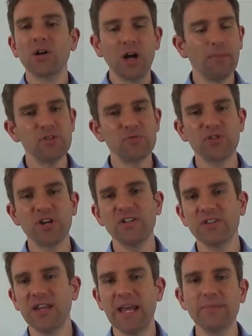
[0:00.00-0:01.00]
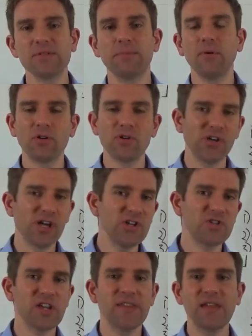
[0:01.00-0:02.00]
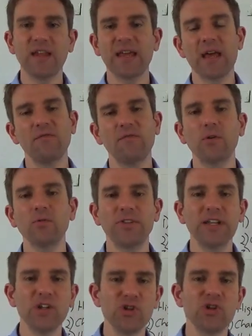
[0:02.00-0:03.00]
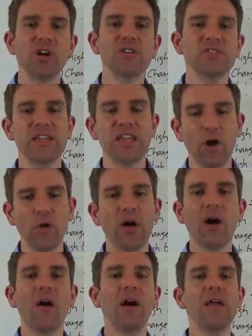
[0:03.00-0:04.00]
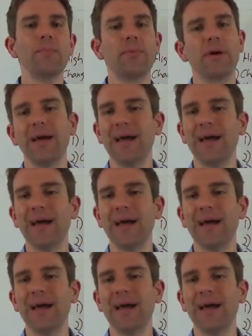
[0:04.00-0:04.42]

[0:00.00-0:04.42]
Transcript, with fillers: Companies were changing their name to blockchain, saying they're going to get involved in it just to get on the hype.